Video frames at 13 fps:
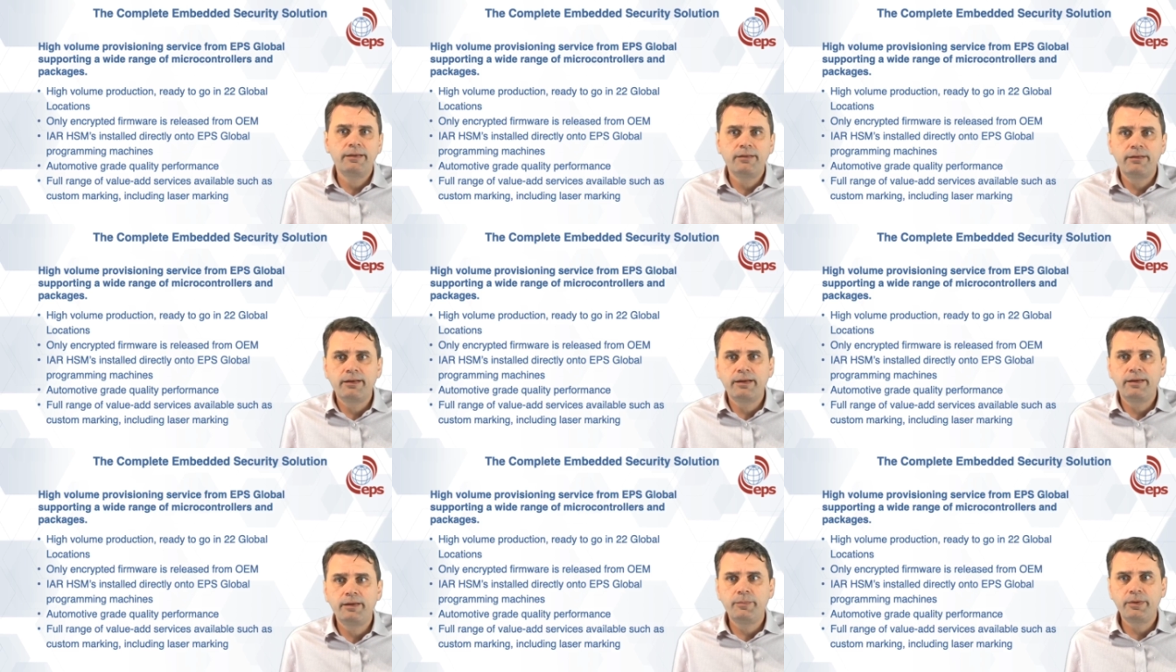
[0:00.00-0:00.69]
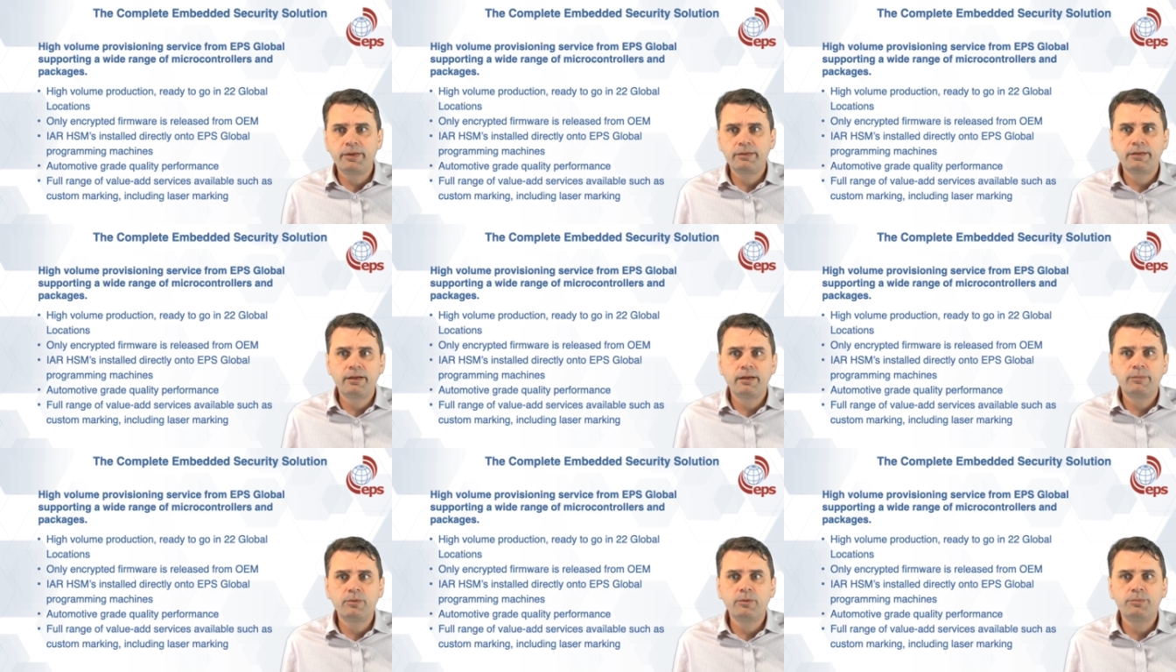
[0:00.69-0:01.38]
on our EPS
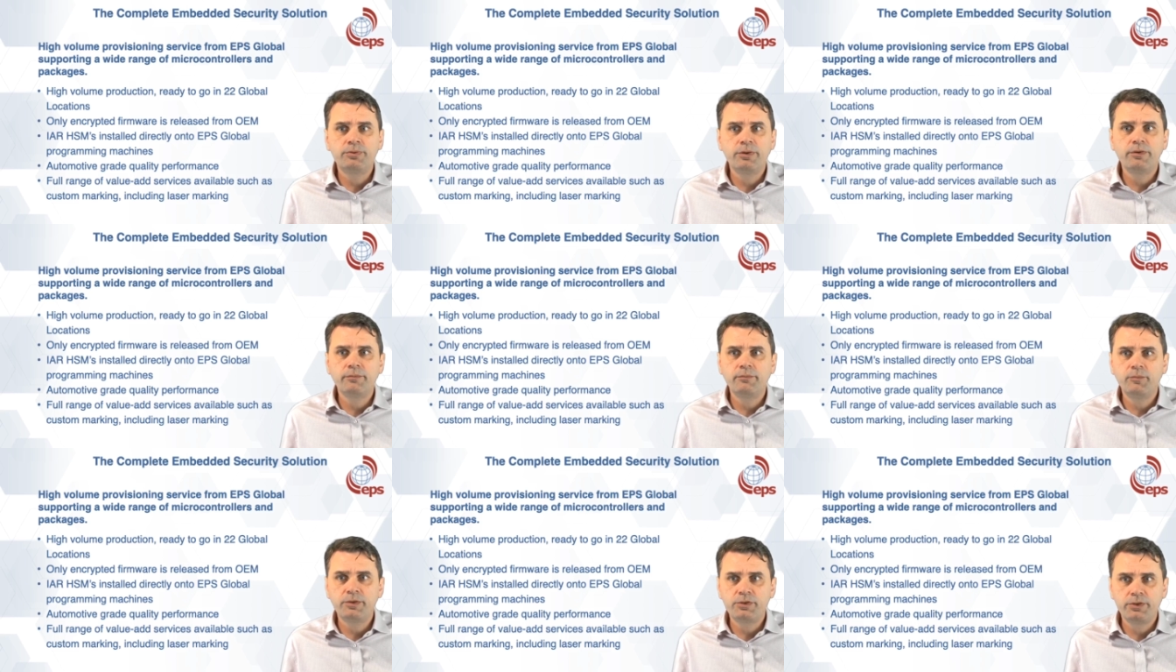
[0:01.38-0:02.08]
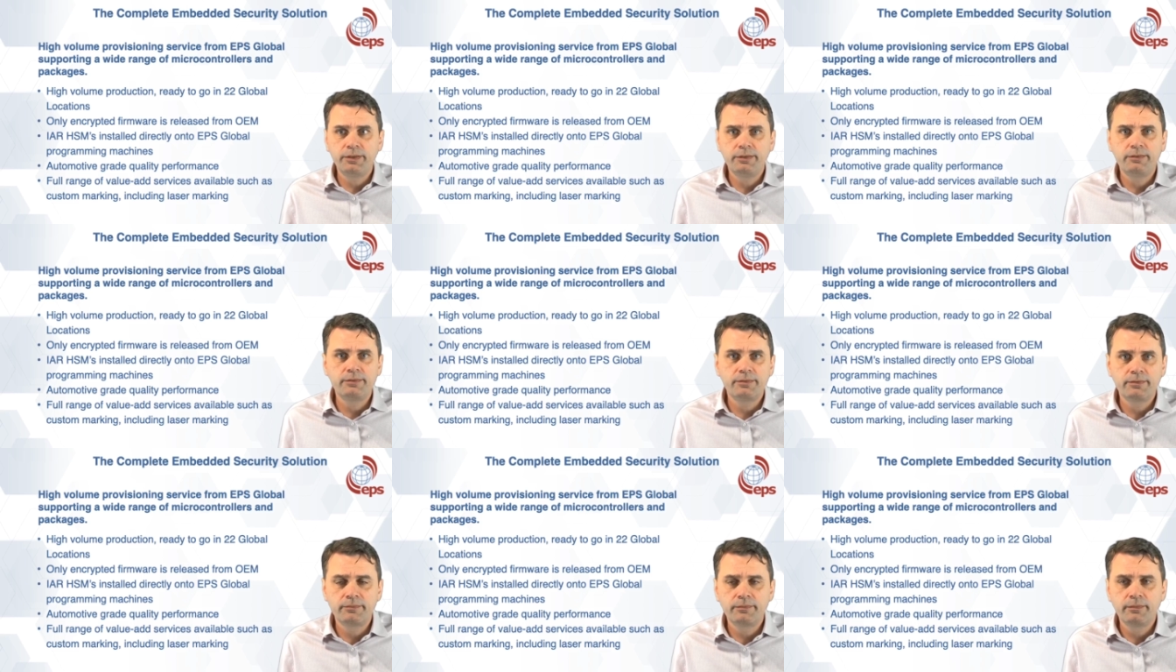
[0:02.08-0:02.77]
Global programming
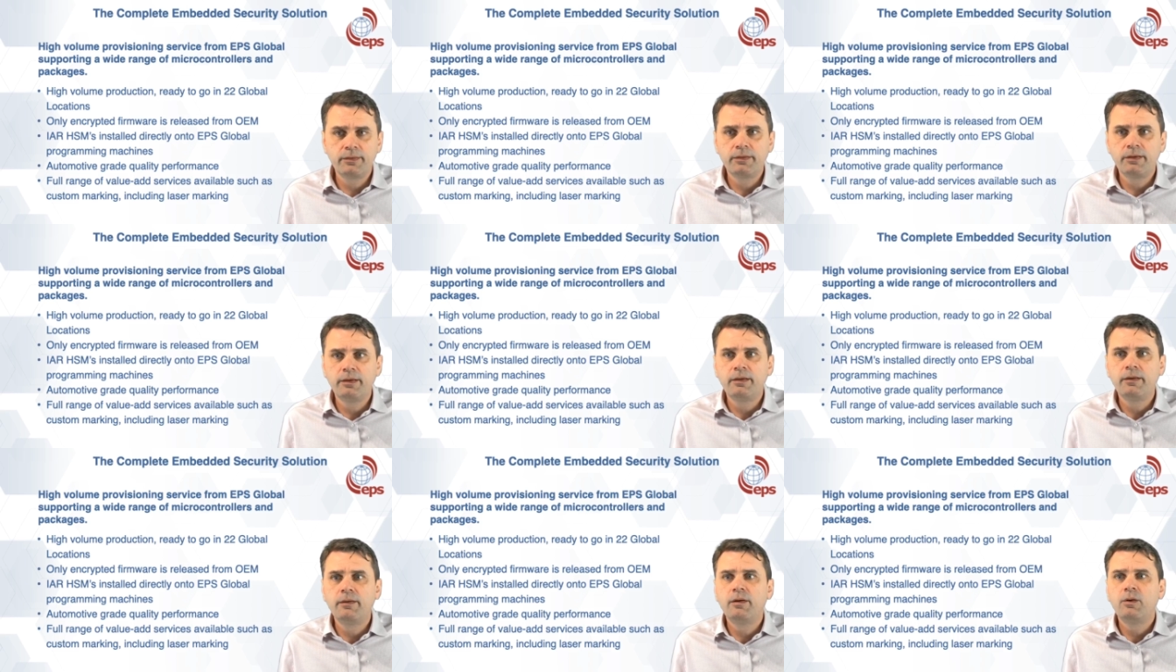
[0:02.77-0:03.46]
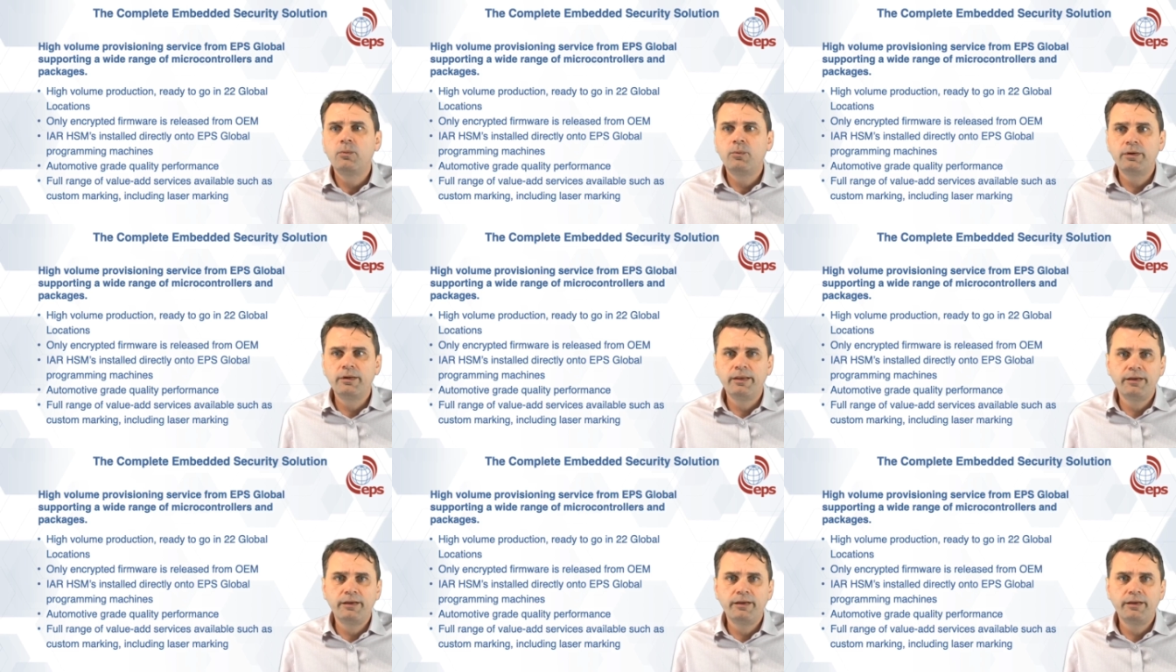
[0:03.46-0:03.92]
machines. One of the